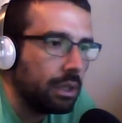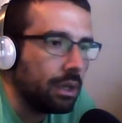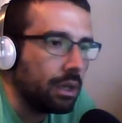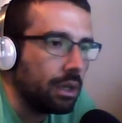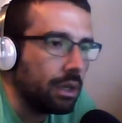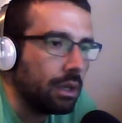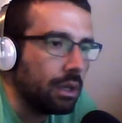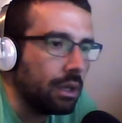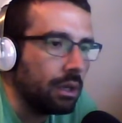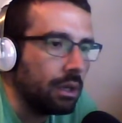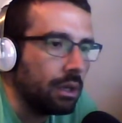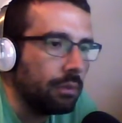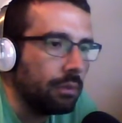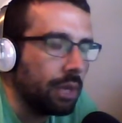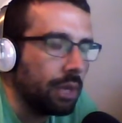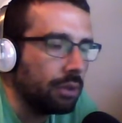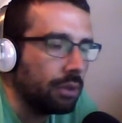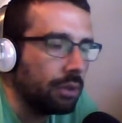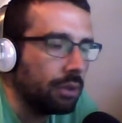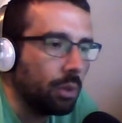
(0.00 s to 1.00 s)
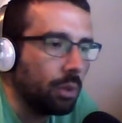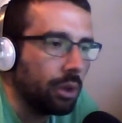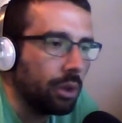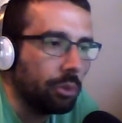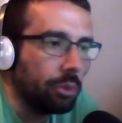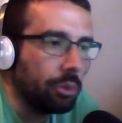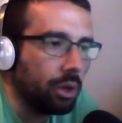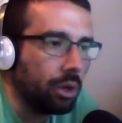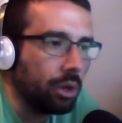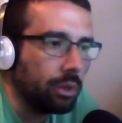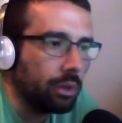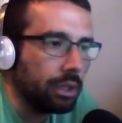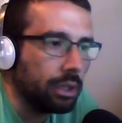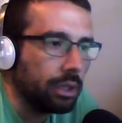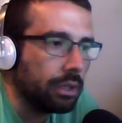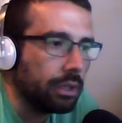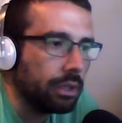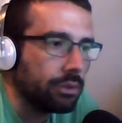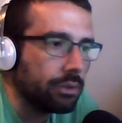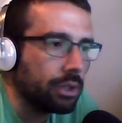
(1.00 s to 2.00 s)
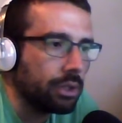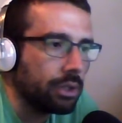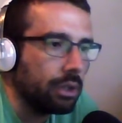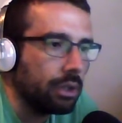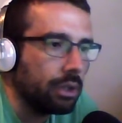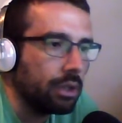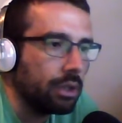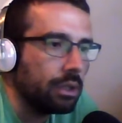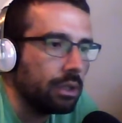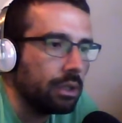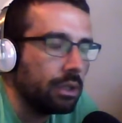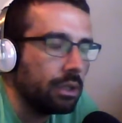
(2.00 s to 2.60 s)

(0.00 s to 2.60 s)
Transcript: I don't know where the ball went, never saw it.